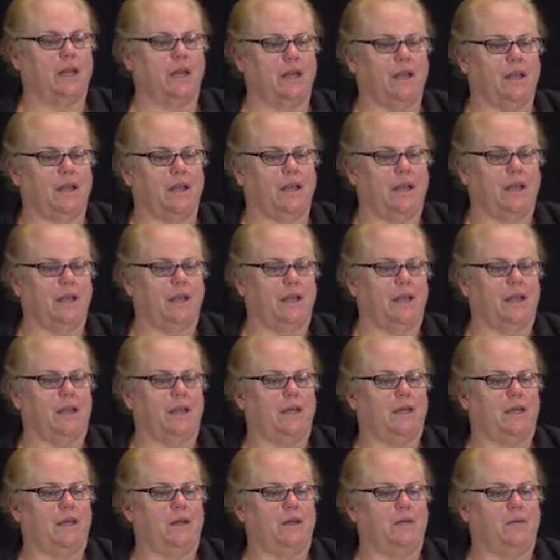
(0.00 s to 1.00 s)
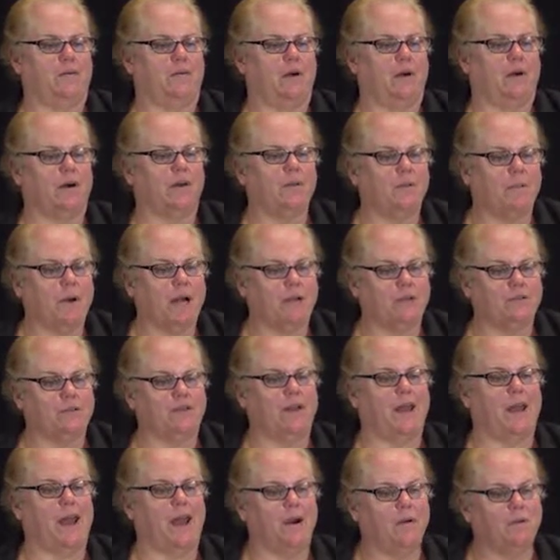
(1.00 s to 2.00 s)
at 100 miles
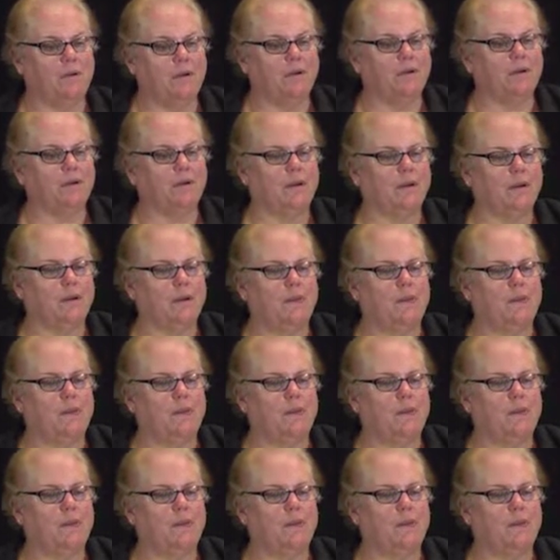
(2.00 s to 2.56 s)
an hour.